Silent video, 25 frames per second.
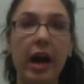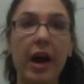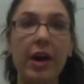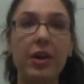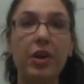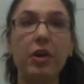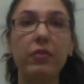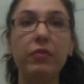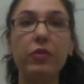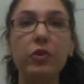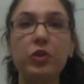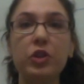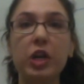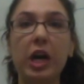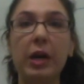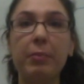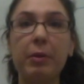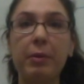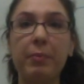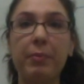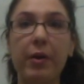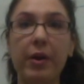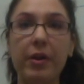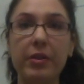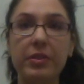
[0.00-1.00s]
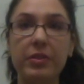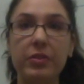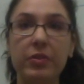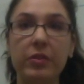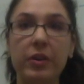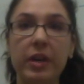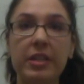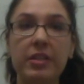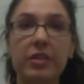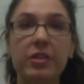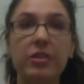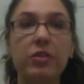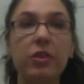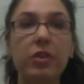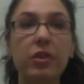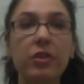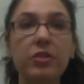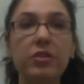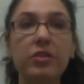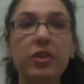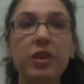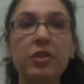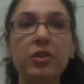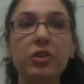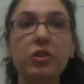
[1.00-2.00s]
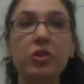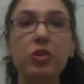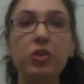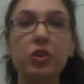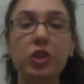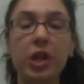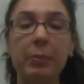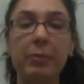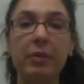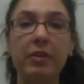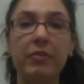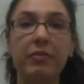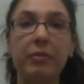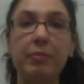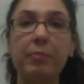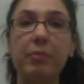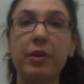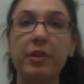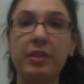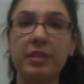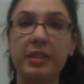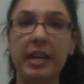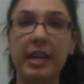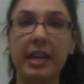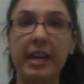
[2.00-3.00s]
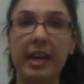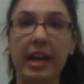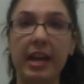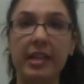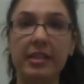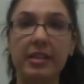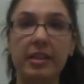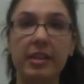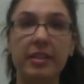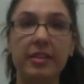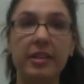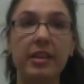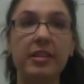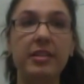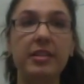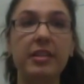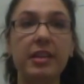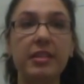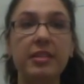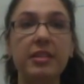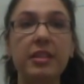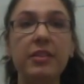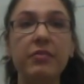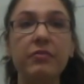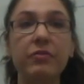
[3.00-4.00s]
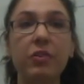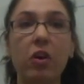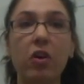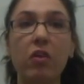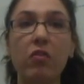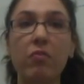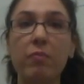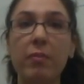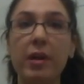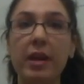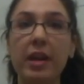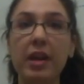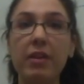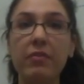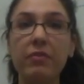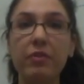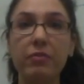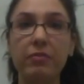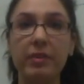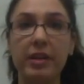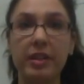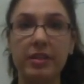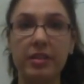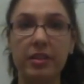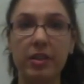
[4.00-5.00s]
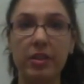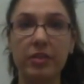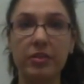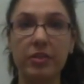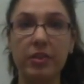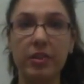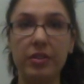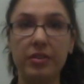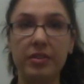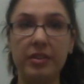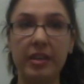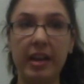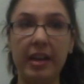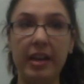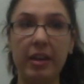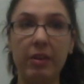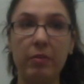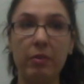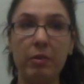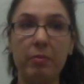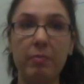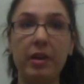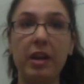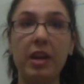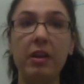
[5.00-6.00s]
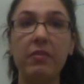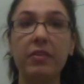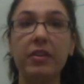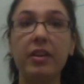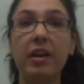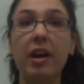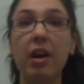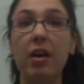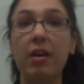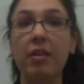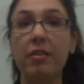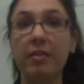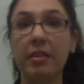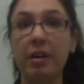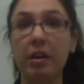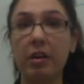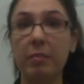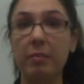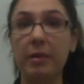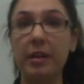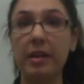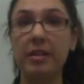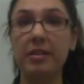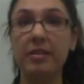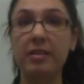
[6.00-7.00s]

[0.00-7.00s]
our novel drug proposal is a non-surgical treatment for prostate cancer that doesn't involve many of the risks associated with many of the current therapies,